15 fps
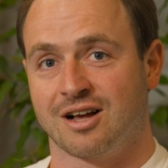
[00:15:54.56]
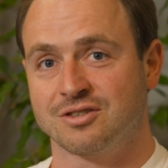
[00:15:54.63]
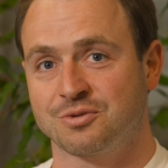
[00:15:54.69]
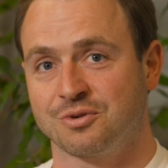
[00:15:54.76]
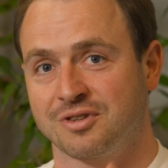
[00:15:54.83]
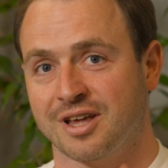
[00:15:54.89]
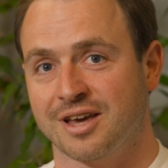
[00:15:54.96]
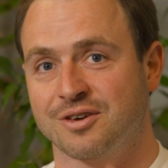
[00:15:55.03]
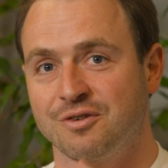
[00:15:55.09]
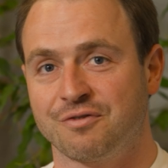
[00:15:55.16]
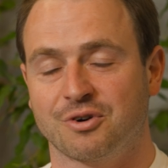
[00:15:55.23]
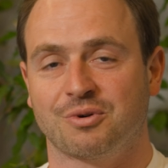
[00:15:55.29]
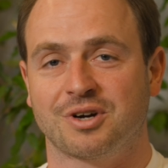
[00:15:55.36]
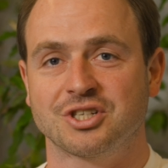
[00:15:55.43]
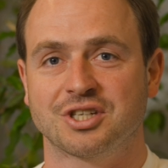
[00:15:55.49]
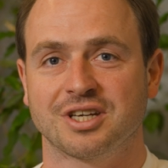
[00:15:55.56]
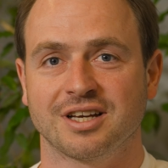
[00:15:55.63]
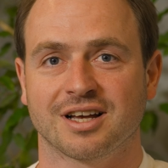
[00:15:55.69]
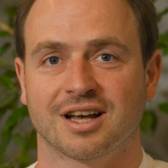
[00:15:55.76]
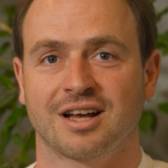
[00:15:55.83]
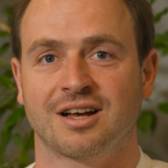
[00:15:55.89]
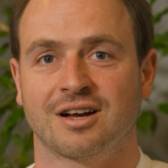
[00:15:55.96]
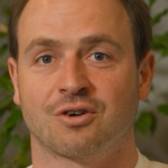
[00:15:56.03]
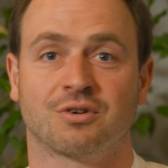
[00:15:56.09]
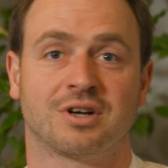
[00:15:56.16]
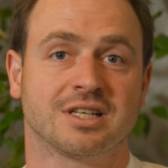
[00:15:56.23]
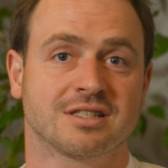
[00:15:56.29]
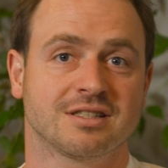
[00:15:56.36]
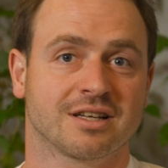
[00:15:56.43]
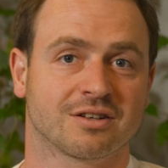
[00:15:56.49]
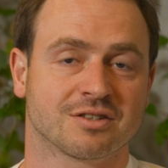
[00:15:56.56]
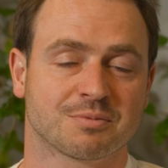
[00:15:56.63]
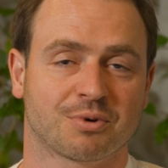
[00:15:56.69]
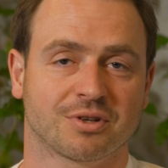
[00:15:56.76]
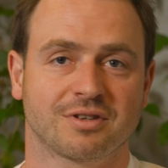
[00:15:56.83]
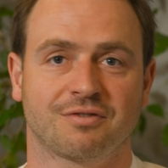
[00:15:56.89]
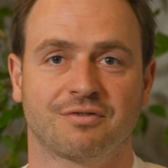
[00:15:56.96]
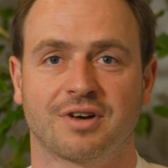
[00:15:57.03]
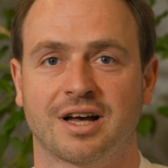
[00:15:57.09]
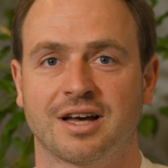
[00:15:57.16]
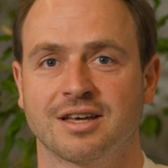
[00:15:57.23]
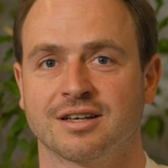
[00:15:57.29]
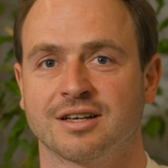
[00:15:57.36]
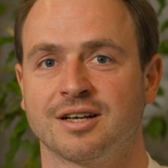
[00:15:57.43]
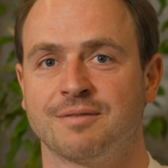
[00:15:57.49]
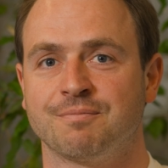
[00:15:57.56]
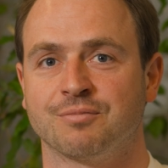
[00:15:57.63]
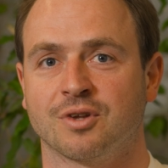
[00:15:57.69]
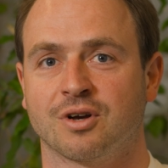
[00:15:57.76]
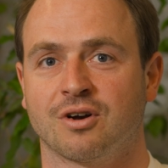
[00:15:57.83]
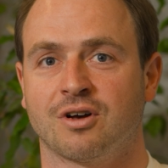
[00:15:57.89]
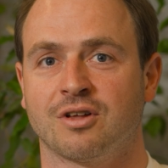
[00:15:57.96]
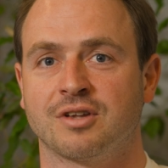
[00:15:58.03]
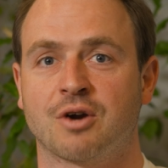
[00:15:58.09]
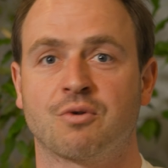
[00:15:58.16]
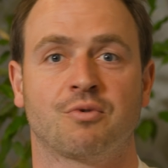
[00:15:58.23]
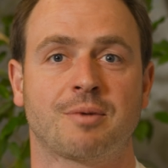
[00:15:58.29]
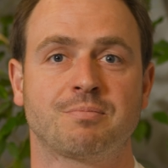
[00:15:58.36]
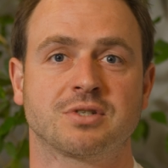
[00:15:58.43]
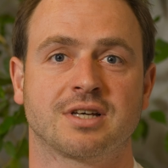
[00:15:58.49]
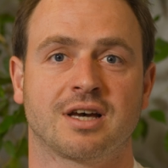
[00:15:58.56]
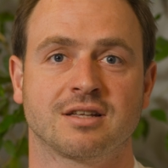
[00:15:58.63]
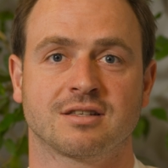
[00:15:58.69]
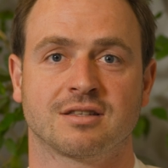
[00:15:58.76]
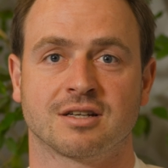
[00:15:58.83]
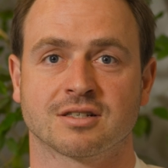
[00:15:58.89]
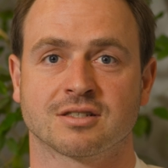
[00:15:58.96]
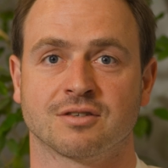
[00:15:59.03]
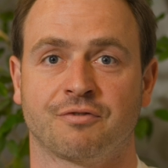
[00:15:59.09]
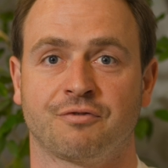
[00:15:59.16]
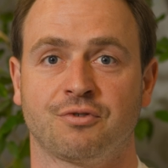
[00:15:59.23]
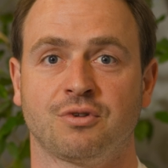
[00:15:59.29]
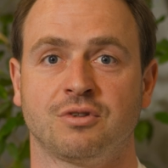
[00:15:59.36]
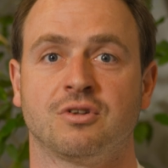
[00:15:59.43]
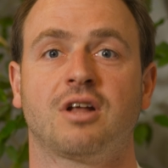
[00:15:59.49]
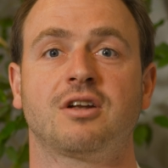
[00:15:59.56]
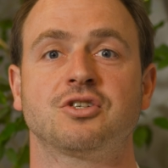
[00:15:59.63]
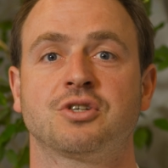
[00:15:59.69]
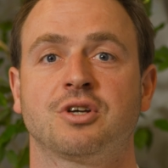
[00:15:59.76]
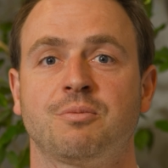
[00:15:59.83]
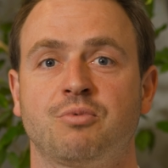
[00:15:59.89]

also thank you for watching or listening on Spotify. On our website, there's a full knowledge